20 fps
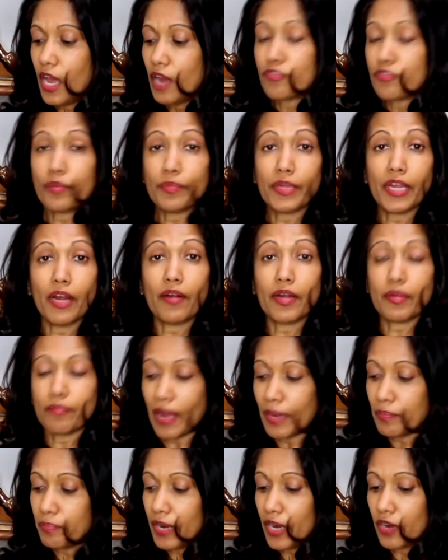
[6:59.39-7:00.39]
From hearing
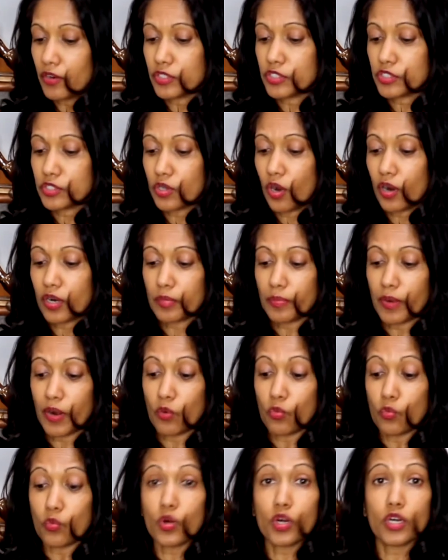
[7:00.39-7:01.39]
my parents talk
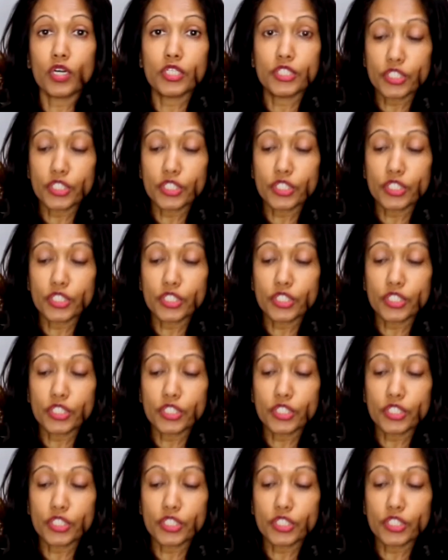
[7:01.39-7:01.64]
about world